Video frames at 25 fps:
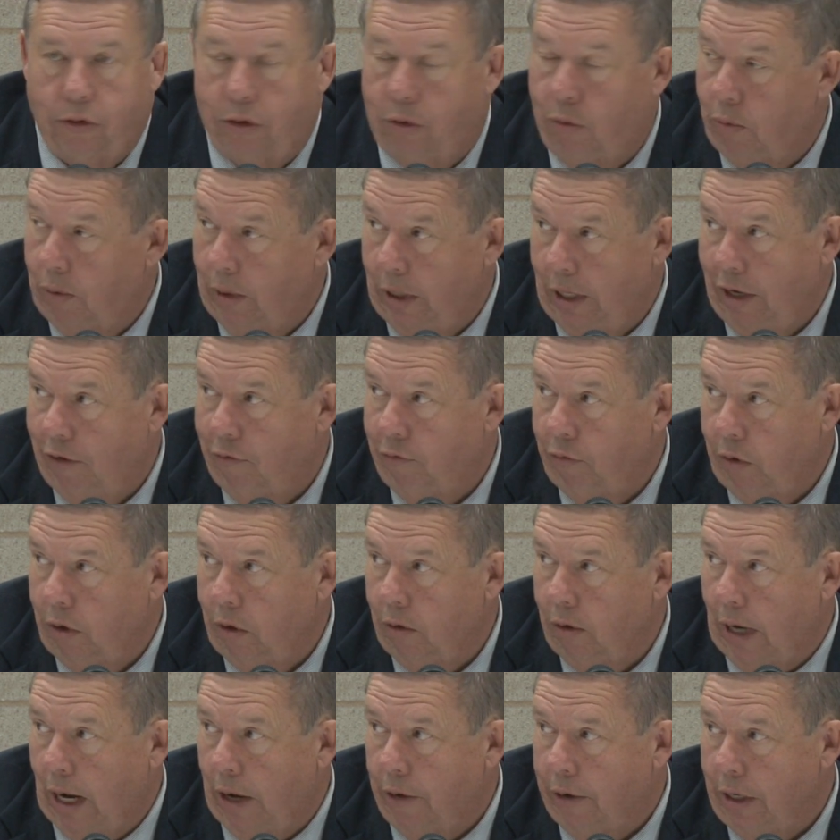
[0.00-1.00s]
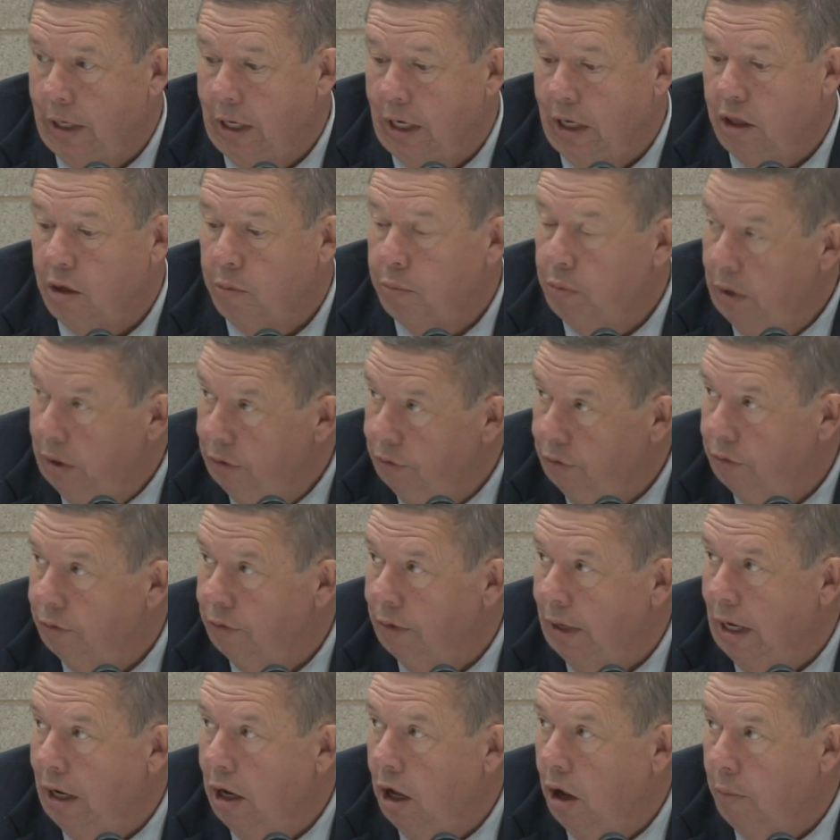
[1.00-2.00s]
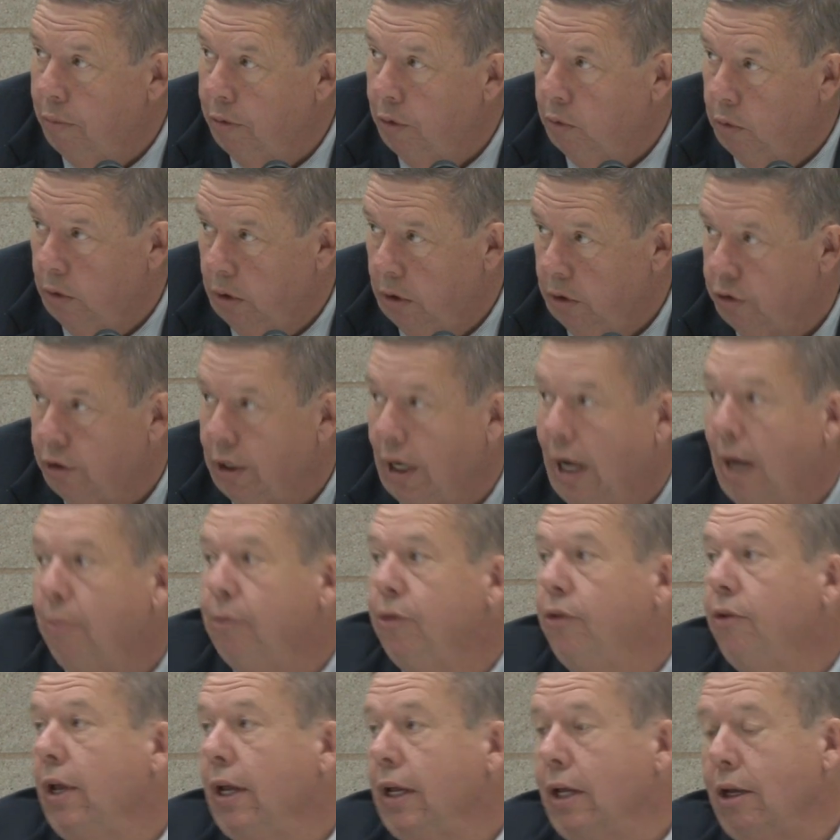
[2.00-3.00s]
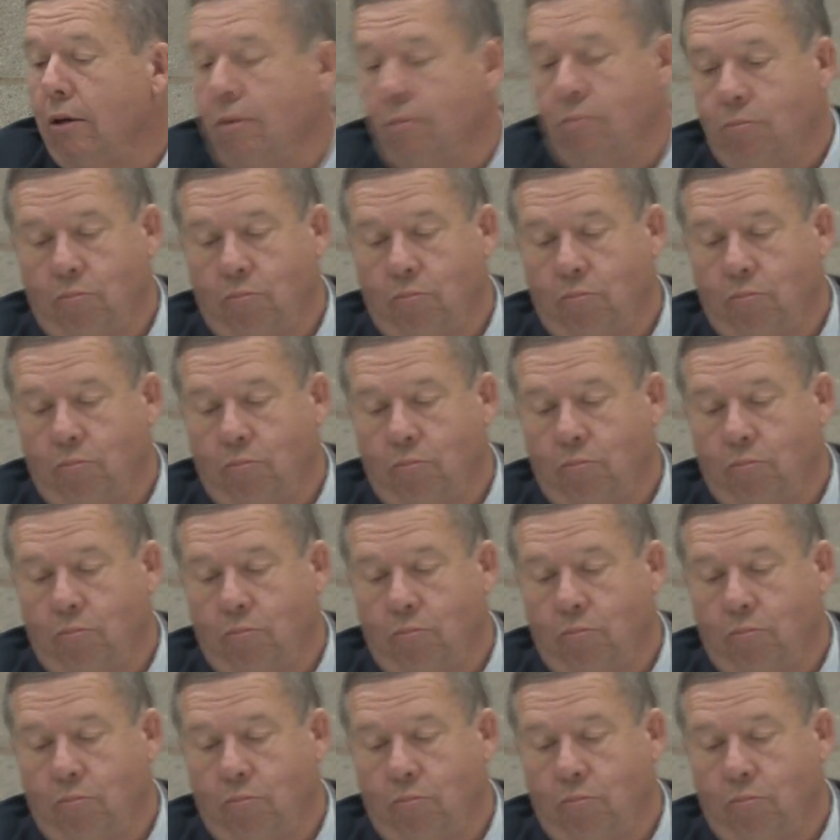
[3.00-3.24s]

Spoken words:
to relieve crowding in the prisons and help the rural jobs. Thank you.